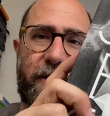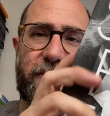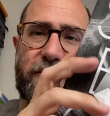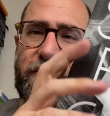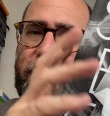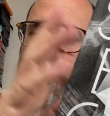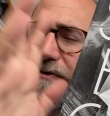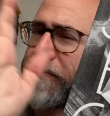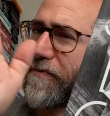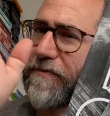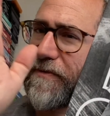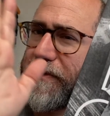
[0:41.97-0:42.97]
So,
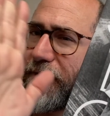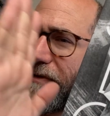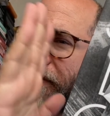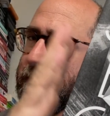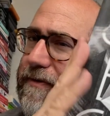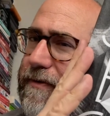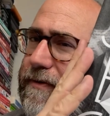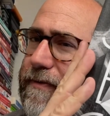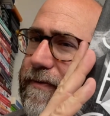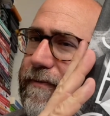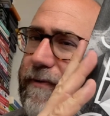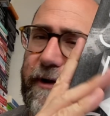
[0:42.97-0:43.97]

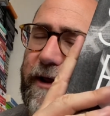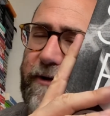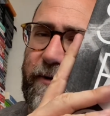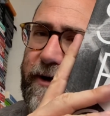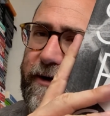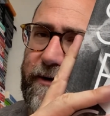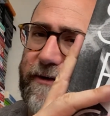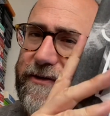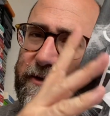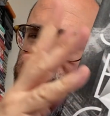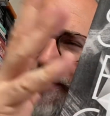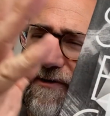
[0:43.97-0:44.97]
but anyway,
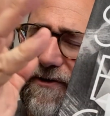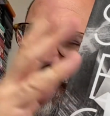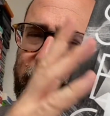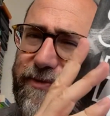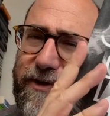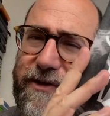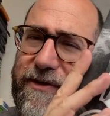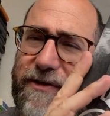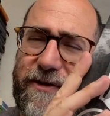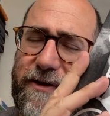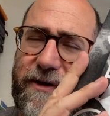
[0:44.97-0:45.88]
it's not to compete.